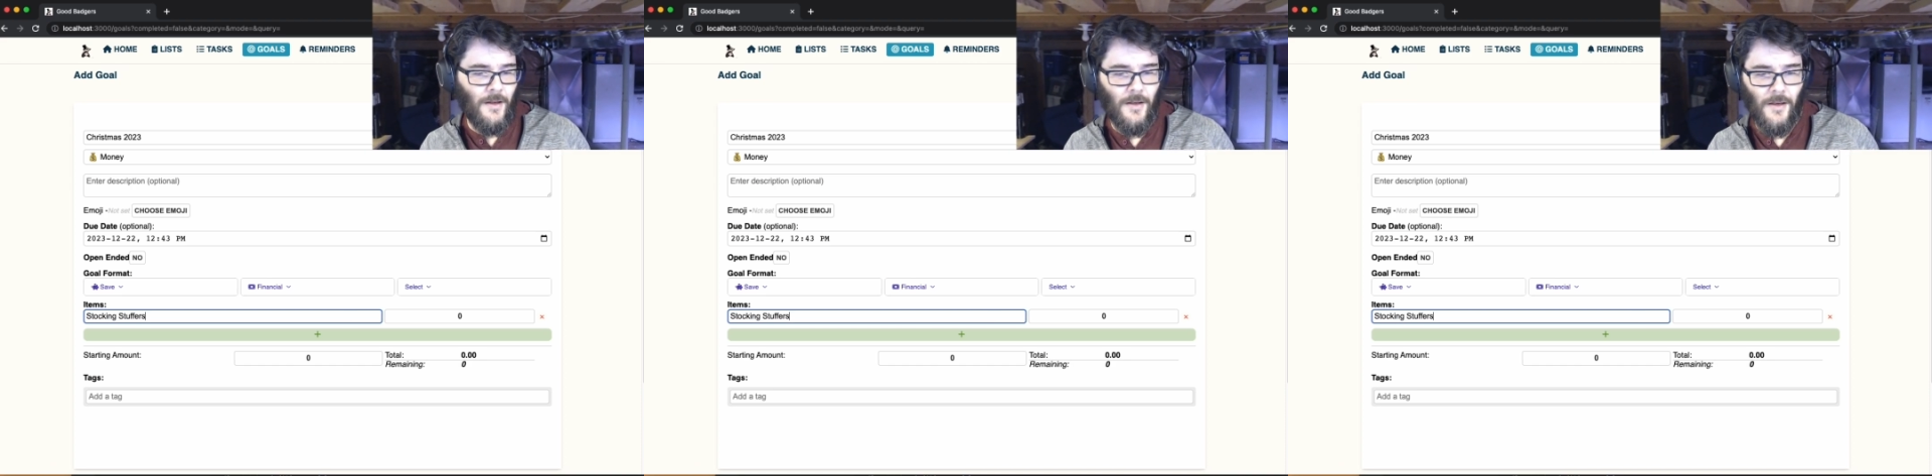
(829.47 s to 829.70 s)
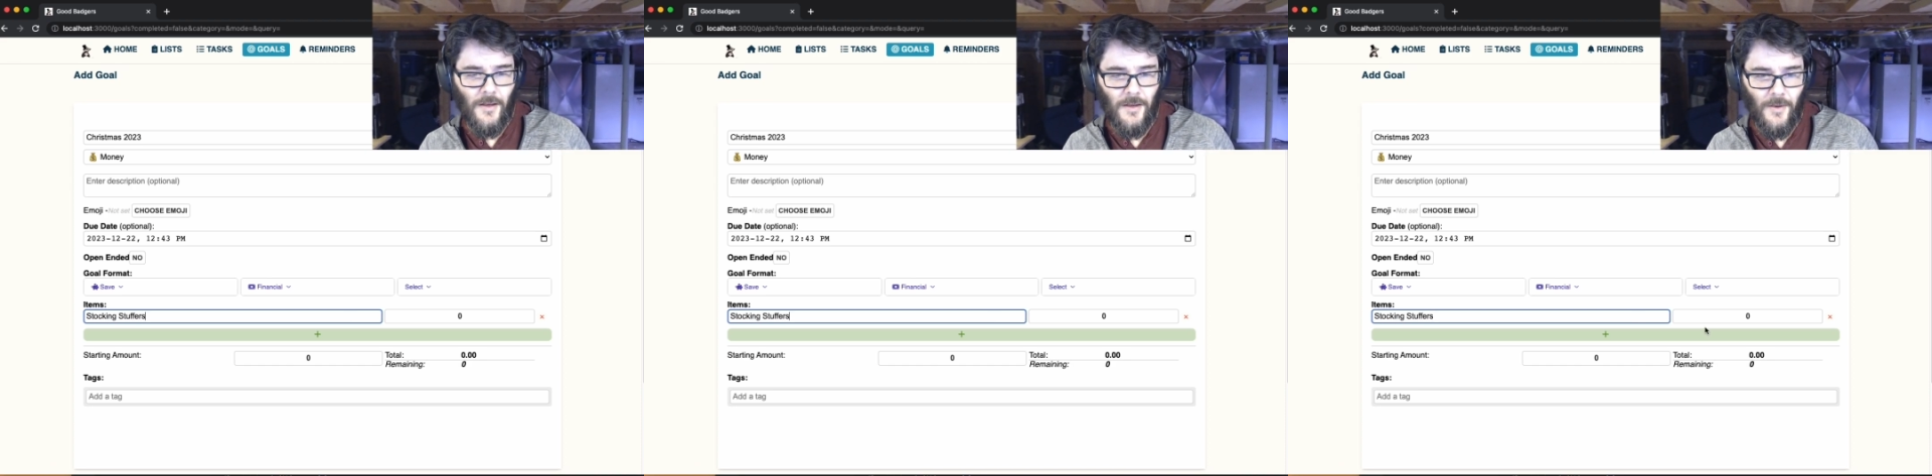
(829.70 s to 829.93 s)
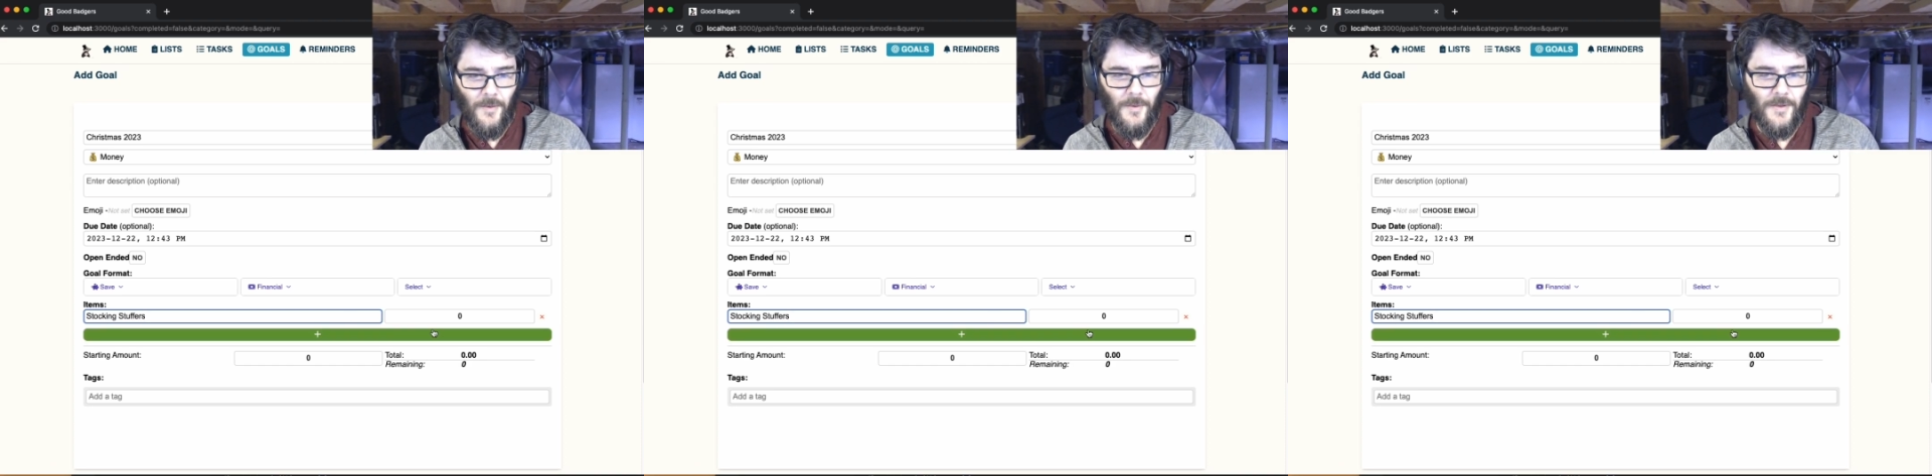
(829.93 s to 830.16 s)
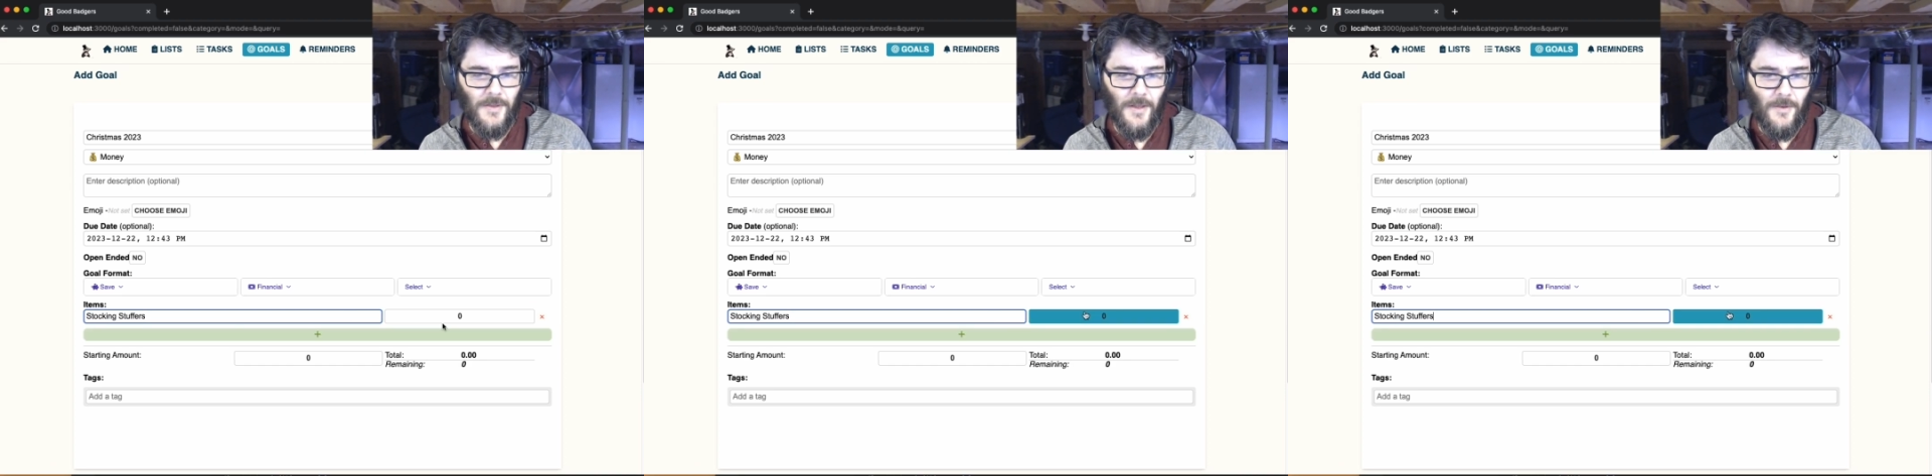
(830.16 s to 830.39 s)
and I
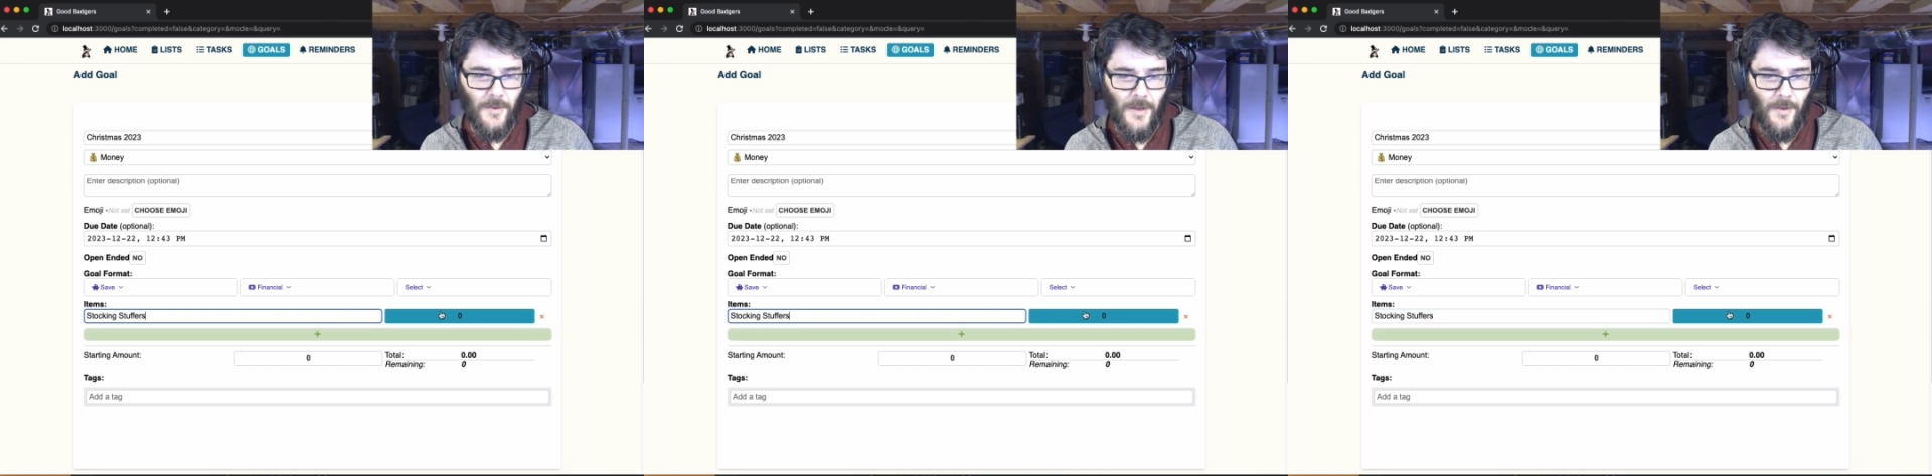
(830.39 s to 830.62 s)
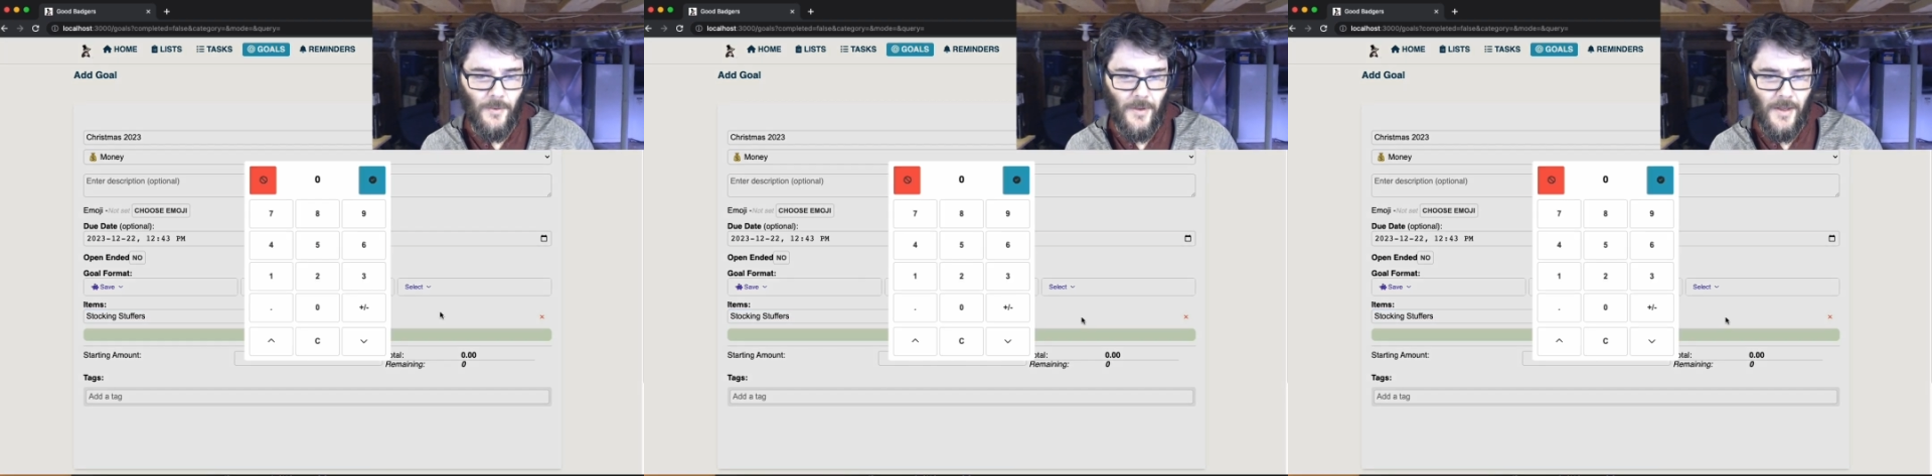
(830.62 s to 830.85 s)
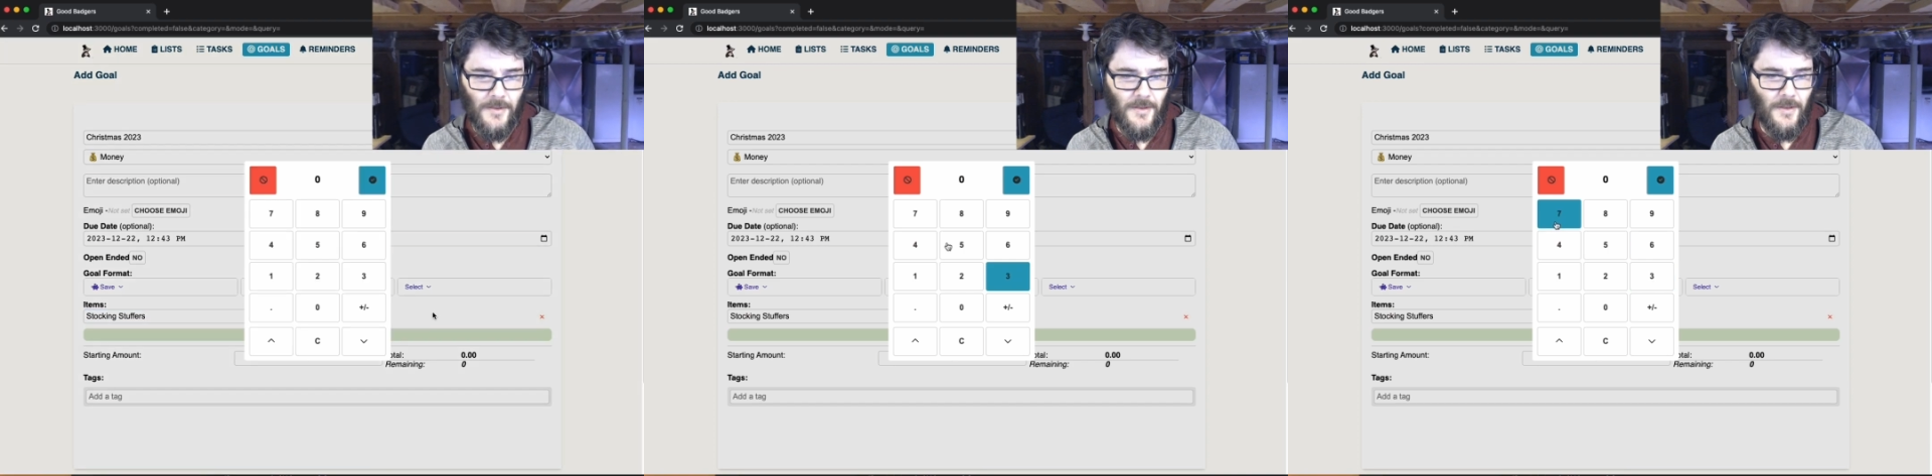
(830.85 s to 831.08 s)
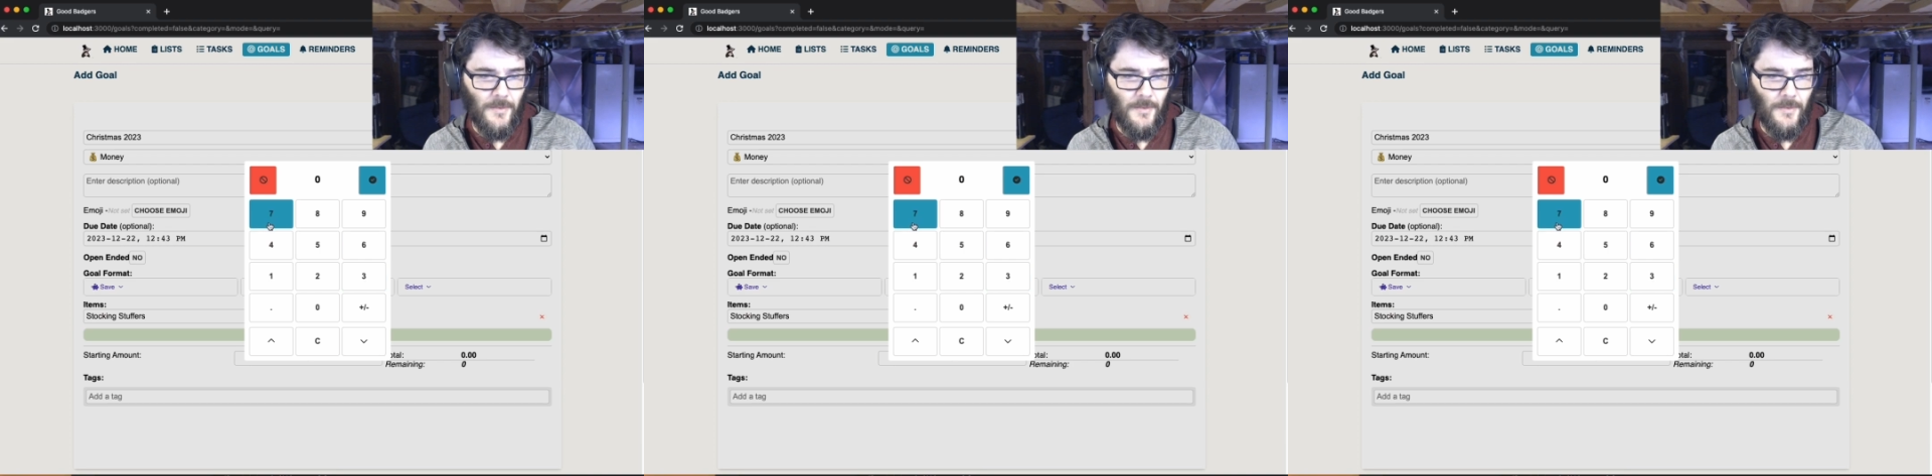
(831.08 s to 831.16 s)
want to say, okay, well, that's going